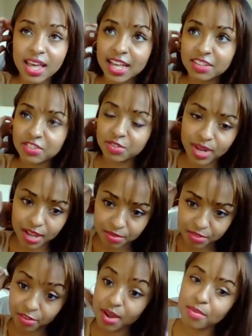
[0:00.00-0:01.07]
And
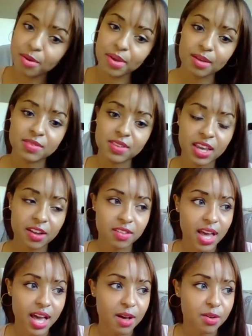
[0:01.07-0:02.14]
the grandma would help take care of
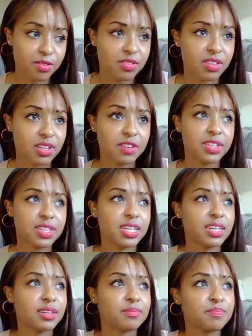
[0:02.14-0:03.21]
the house and
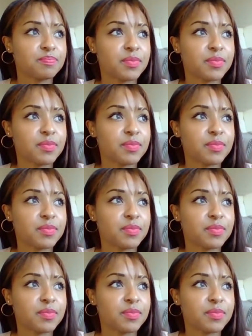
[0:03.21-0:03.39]
everything.